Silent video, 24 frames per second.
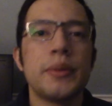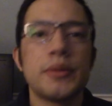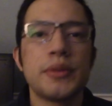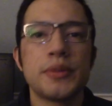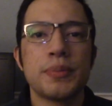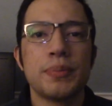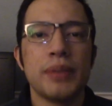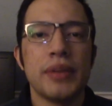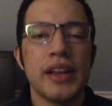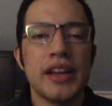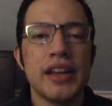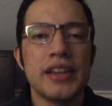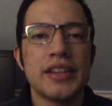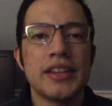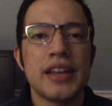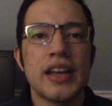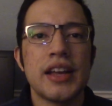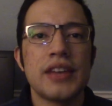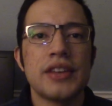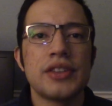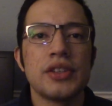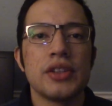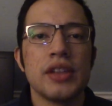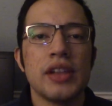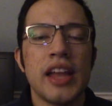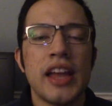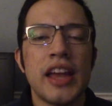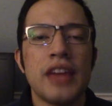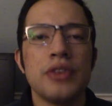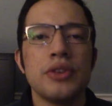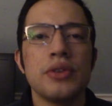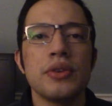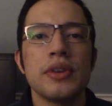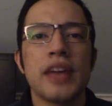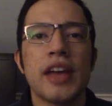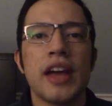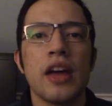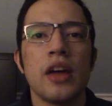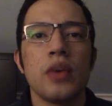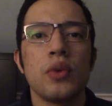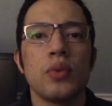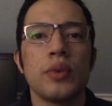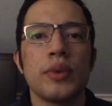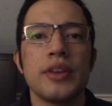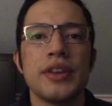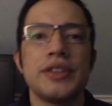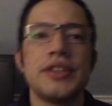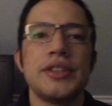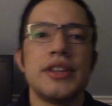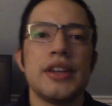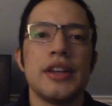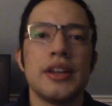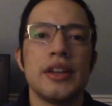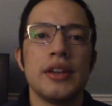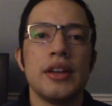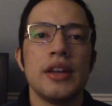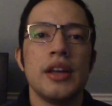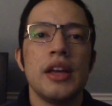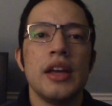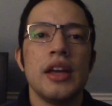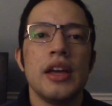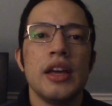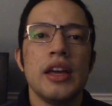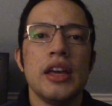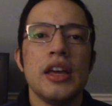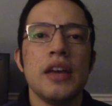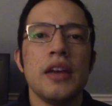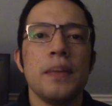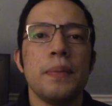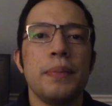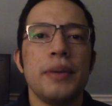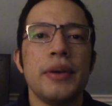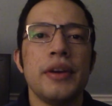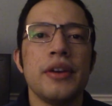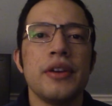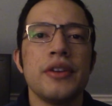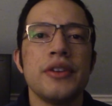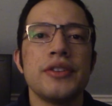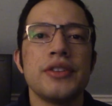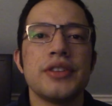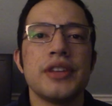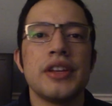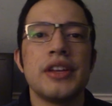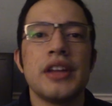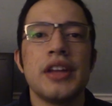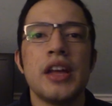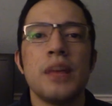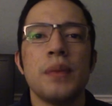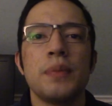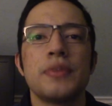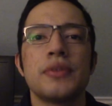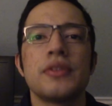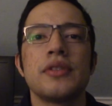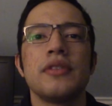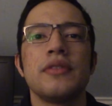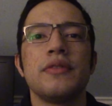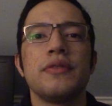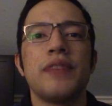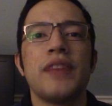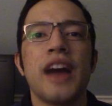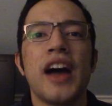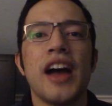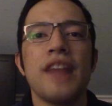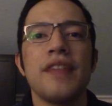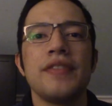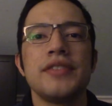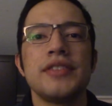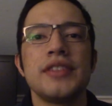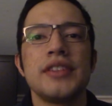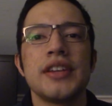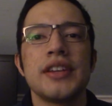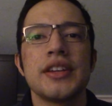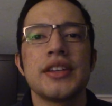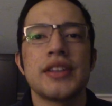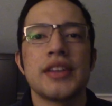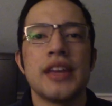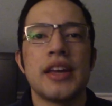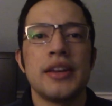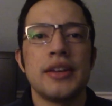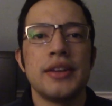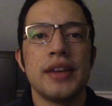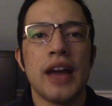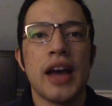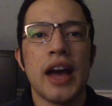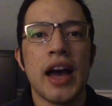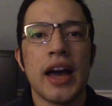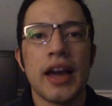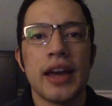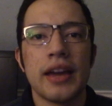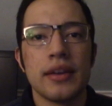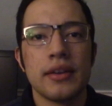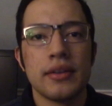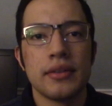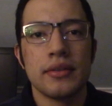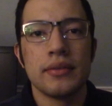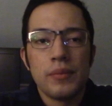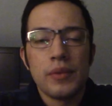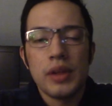plays as Lando Calrissian. He appears in episode 5, 6, and 9.